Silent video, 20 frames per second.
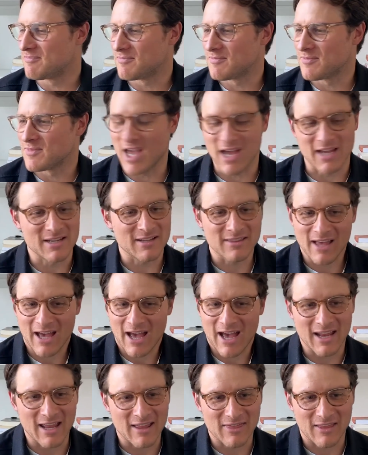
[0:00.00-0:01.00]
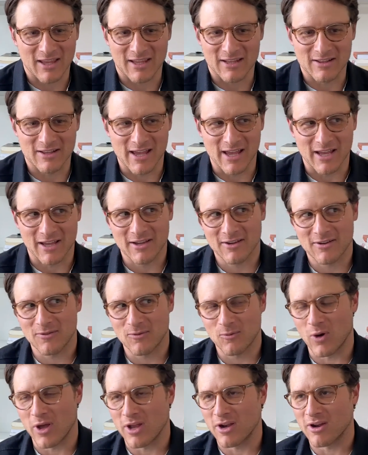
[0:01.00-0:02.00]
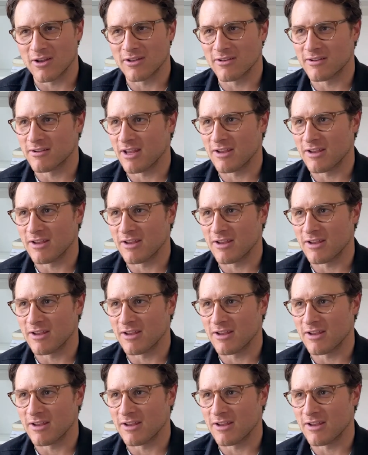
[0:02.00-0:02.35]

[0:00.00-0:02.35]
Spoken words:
did that, and then went on